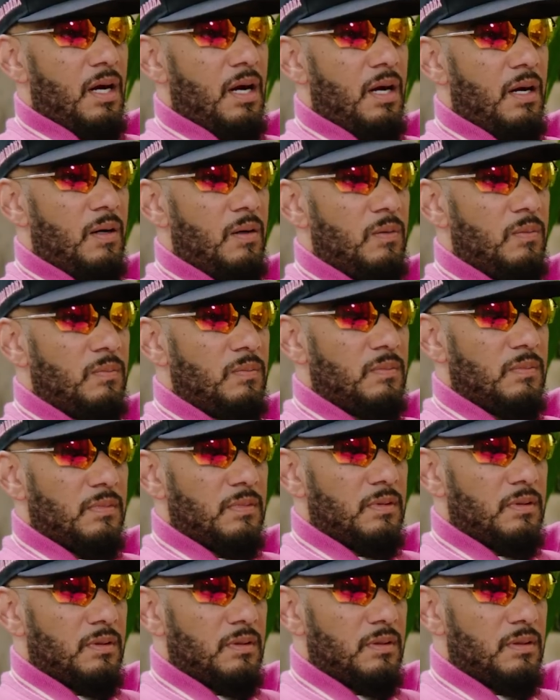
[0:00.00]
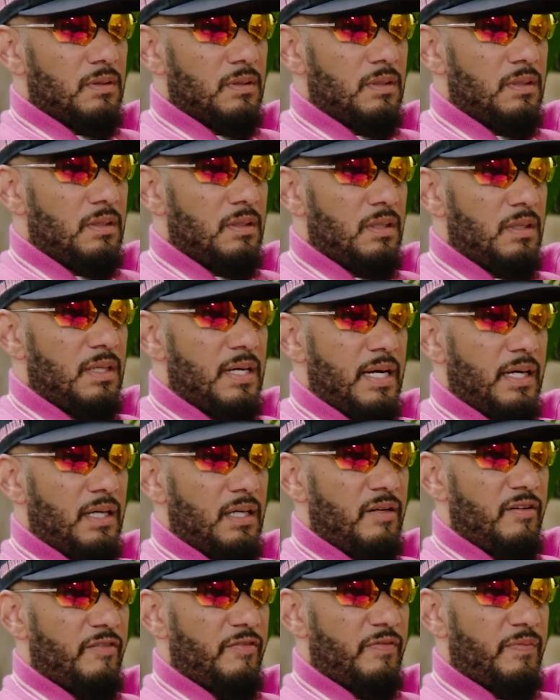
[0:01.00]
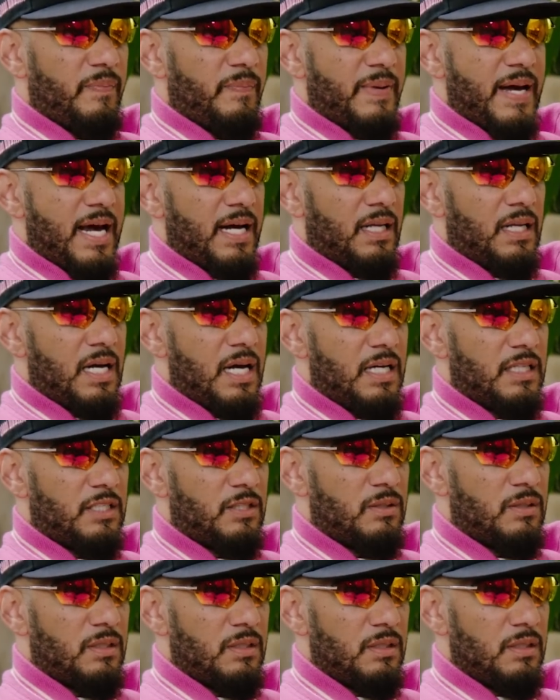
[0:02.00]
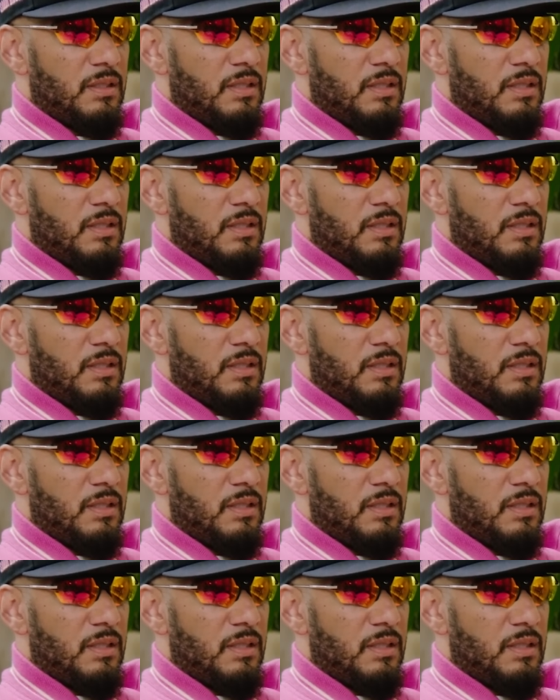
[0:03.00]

Um. The negative backlash,